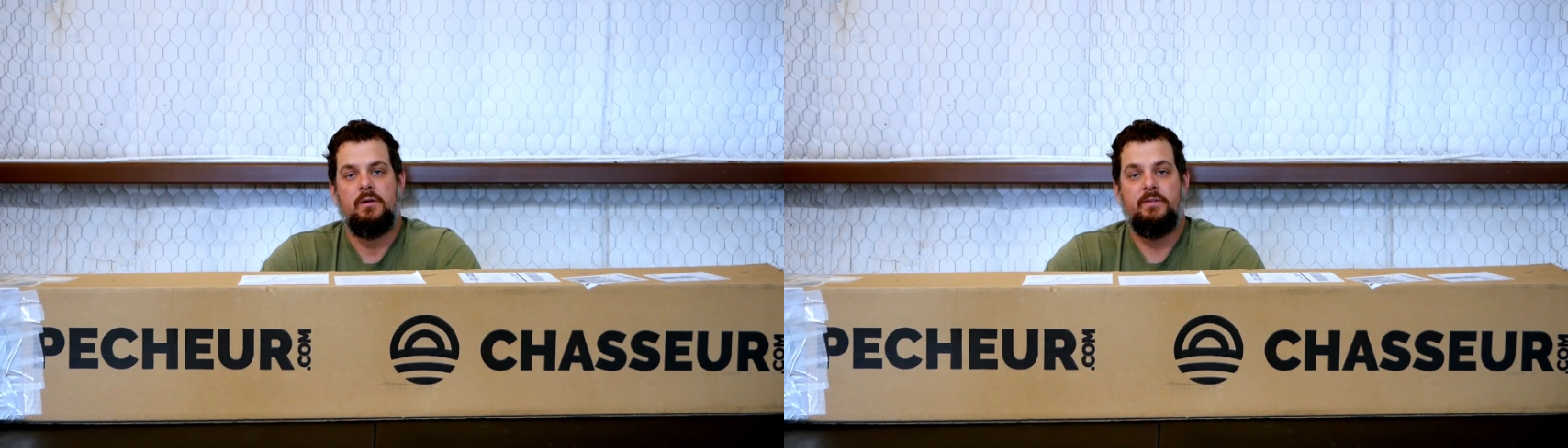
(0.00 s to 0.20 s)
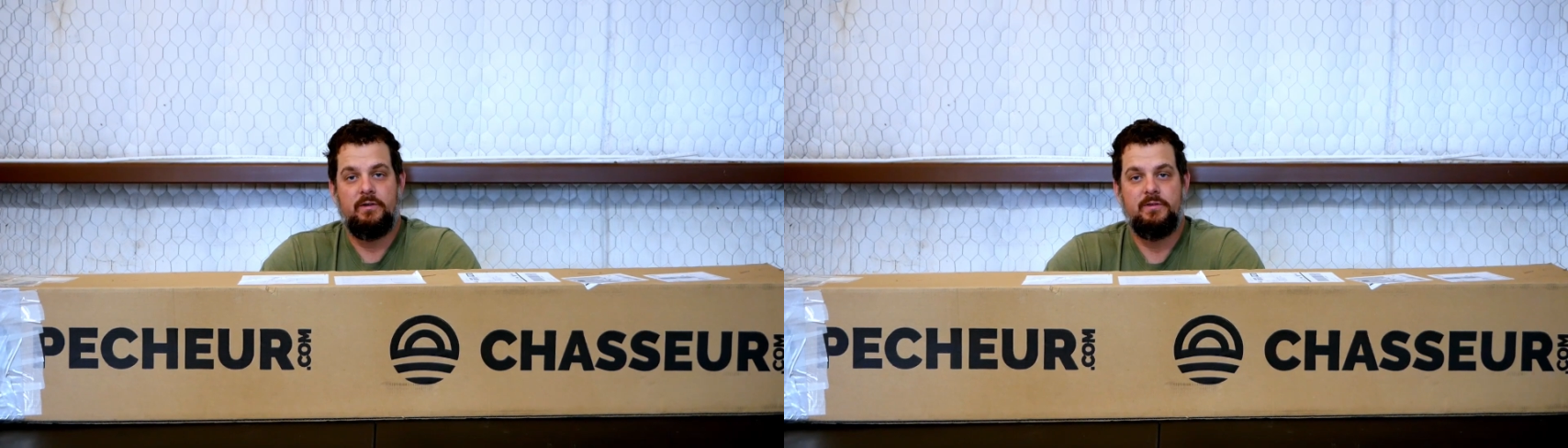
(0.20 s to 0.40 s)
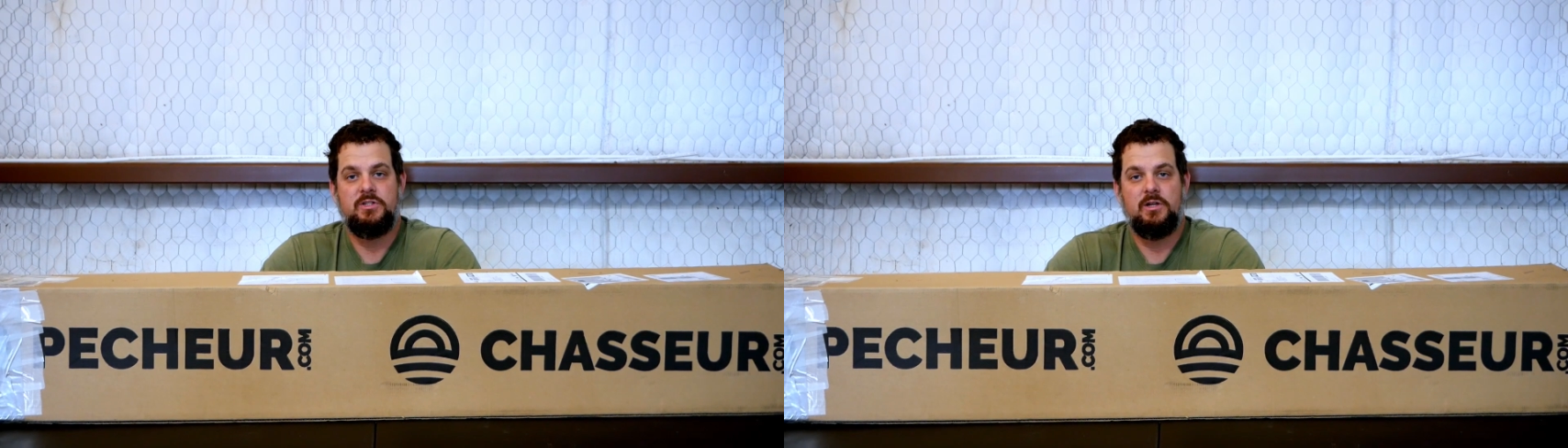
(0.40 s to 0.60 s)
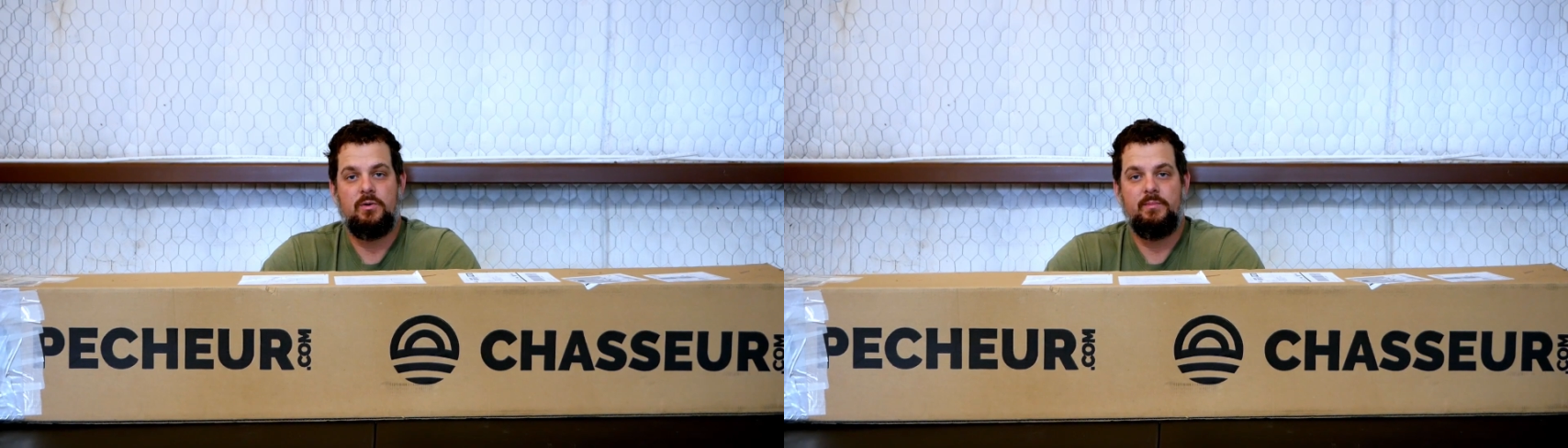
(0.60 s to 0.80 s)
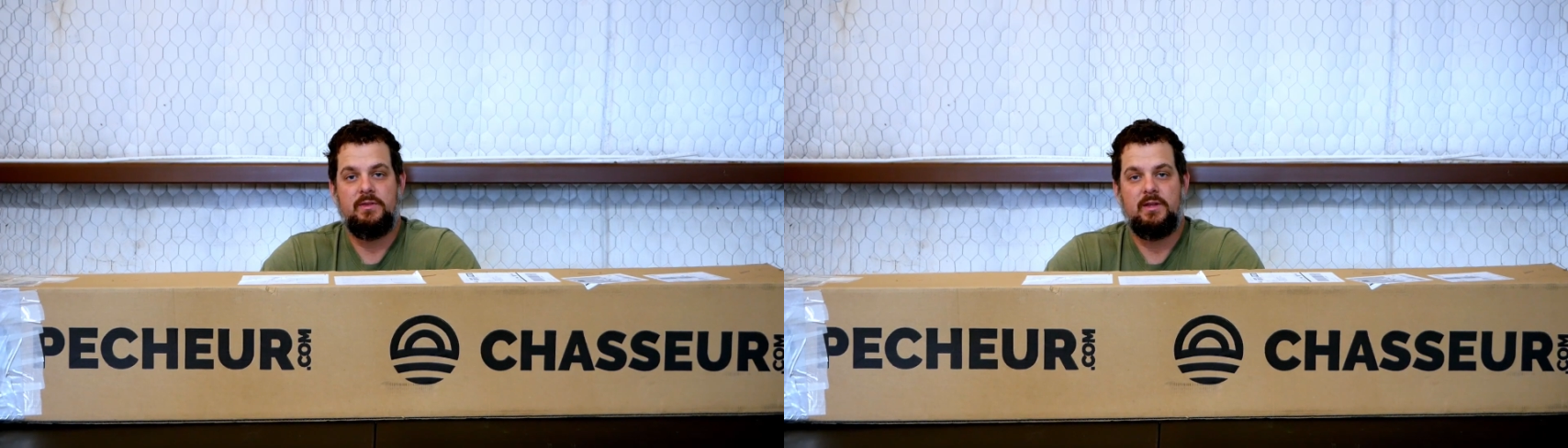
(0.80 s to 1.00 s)
feeder fishing
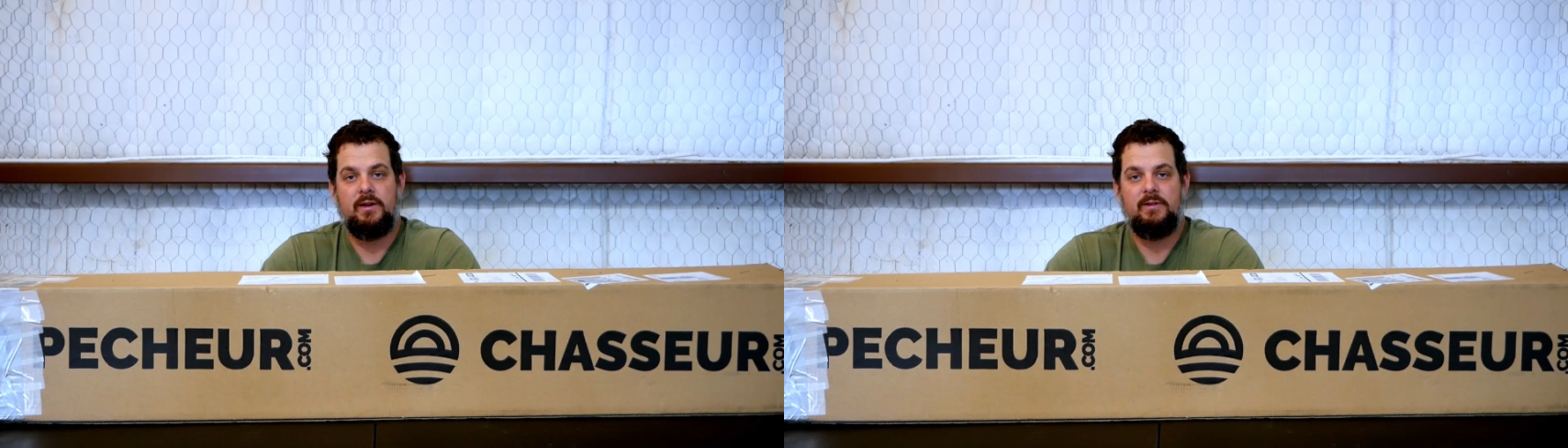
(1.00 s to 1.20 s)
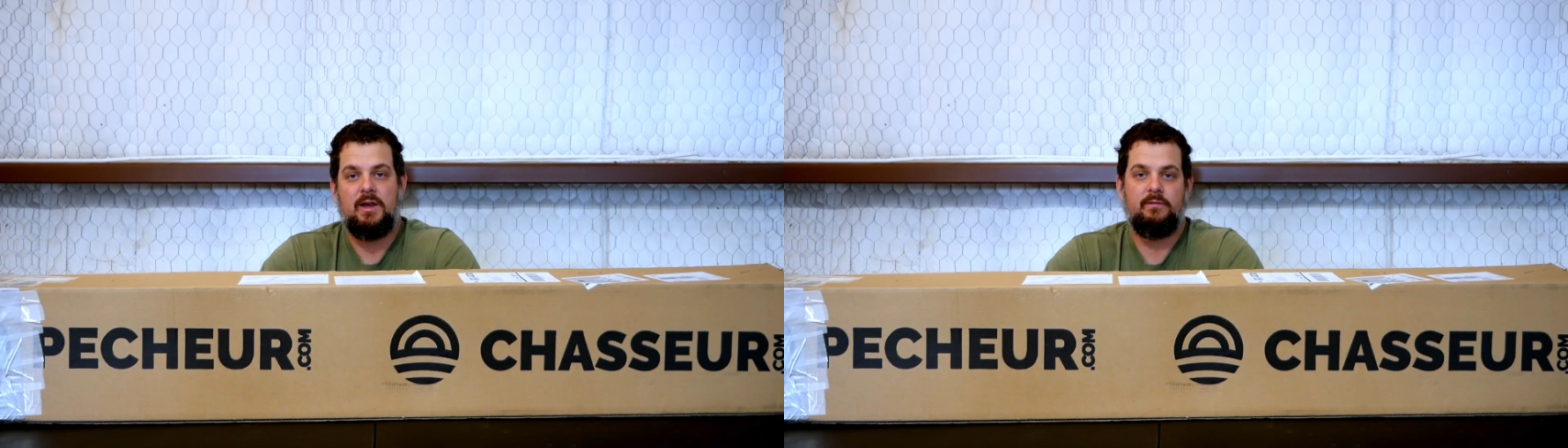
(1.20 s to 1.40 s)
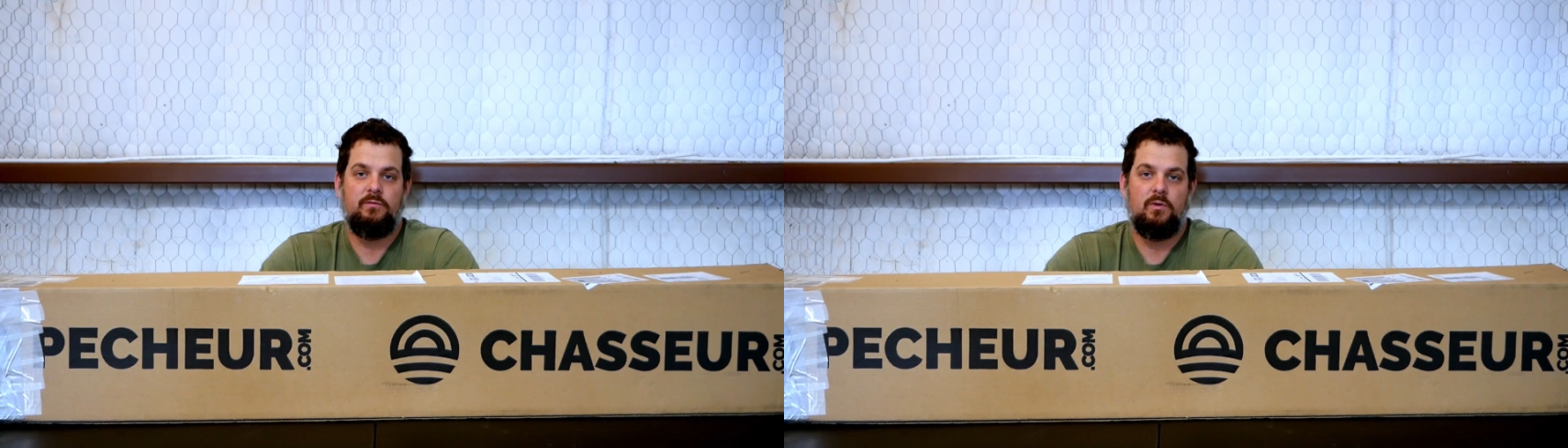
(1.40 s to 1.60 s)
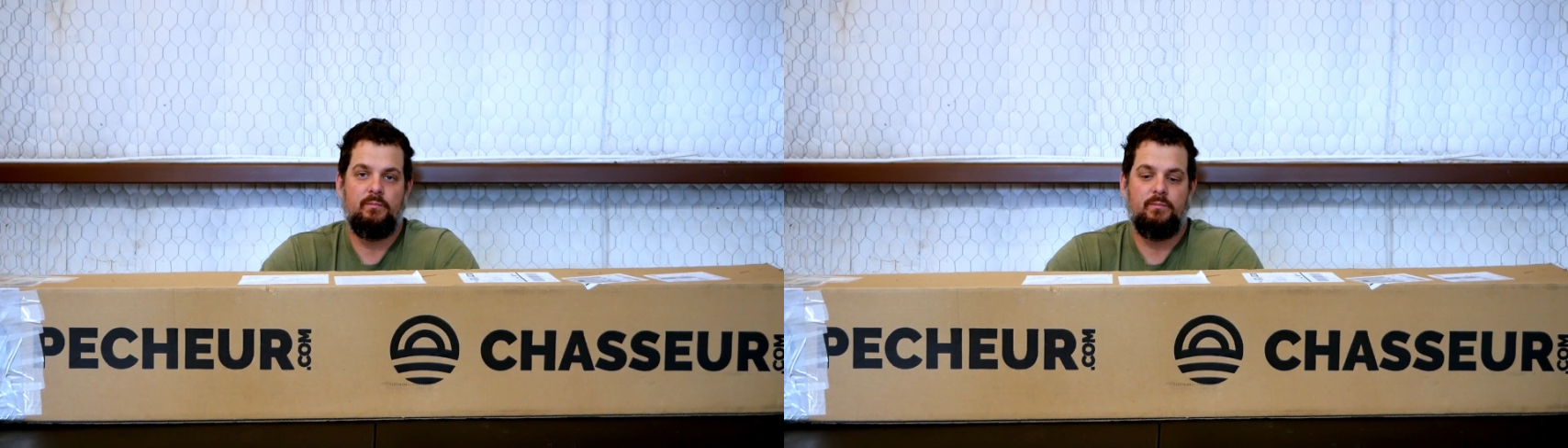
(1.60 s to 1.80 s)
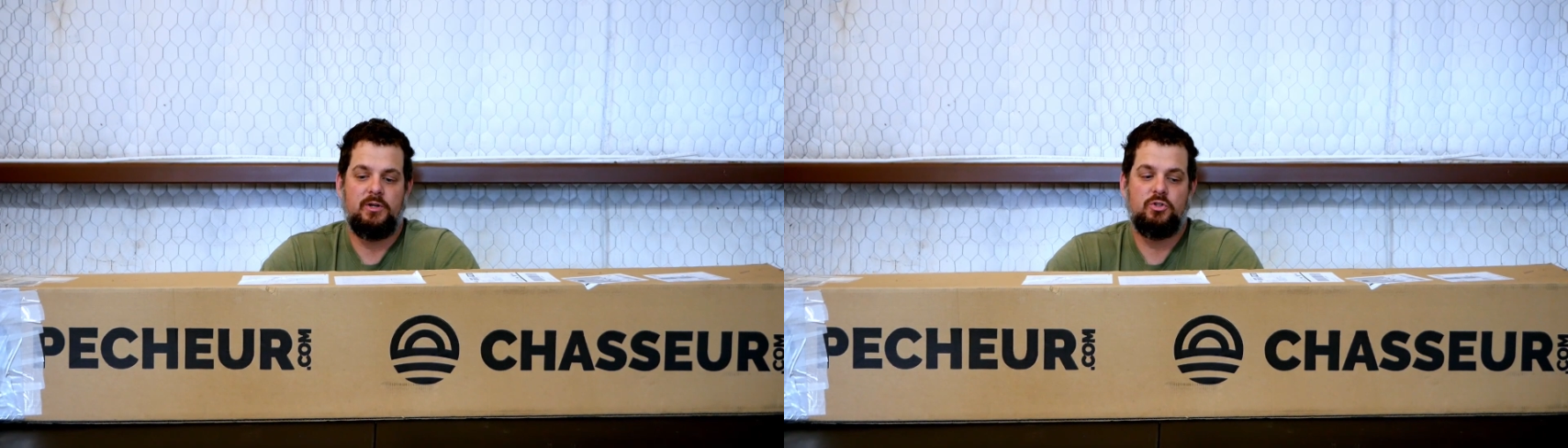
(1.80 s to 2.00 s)
equipment that I've got
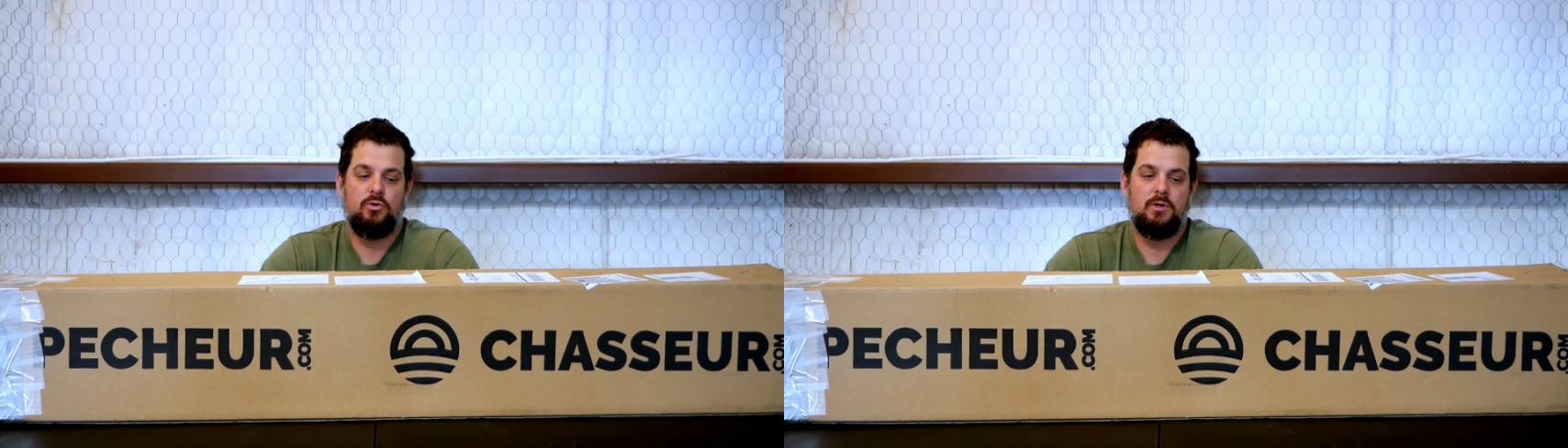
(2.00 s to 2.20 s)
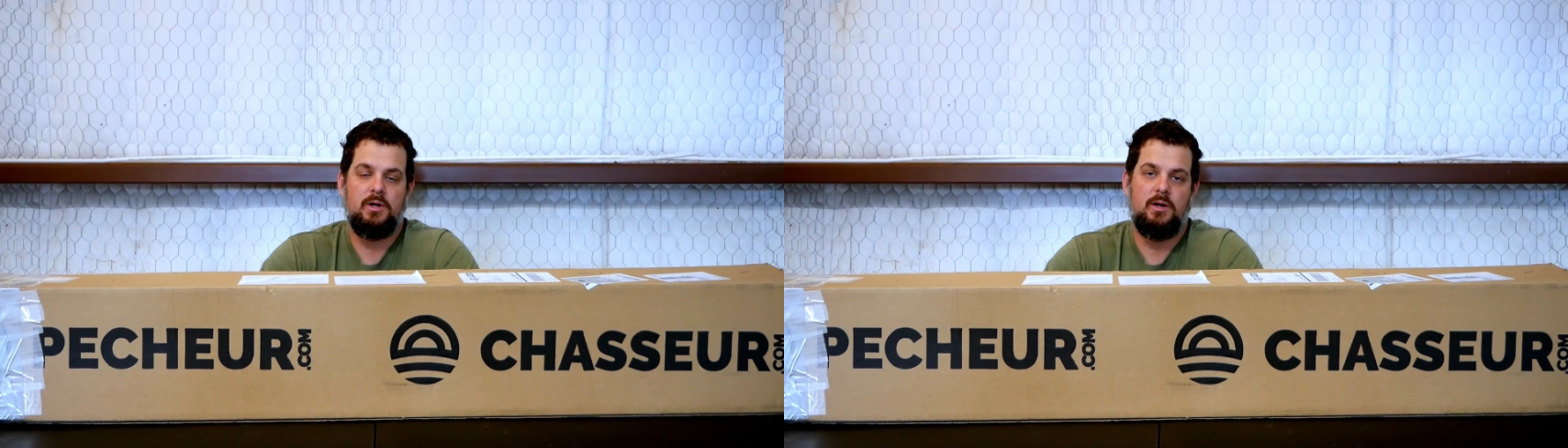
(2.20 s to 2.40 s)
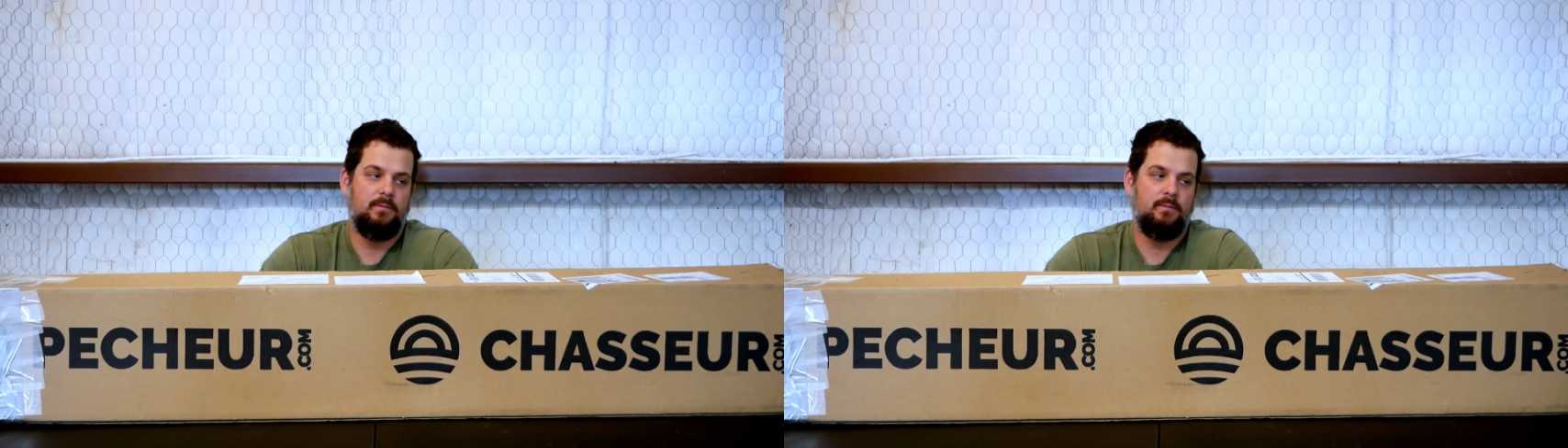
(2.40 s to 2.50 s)
from Peshore.